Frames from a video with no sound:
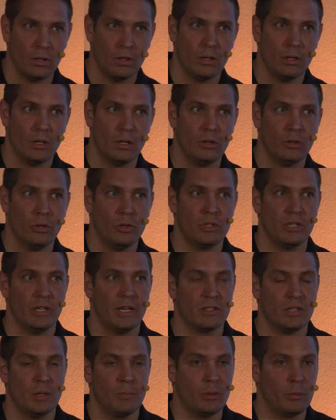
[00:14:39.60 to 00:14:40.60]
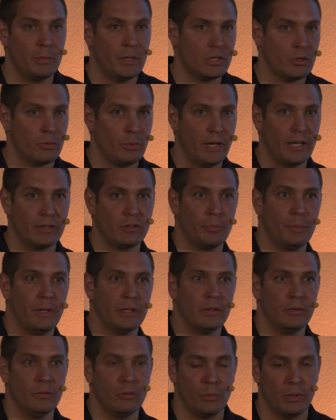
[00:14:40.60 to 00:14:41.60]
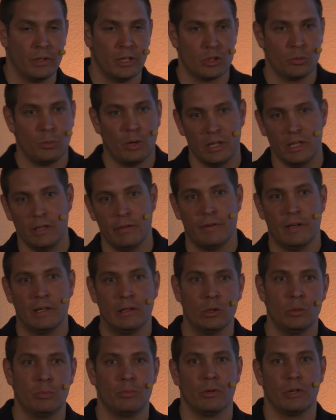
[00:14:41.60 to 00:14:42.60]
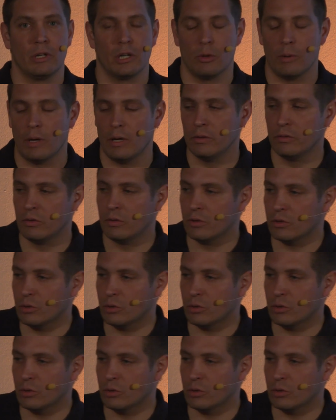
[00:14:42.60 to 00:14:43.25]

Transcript: Node.js implements a reactor pattern when there's one event loop running around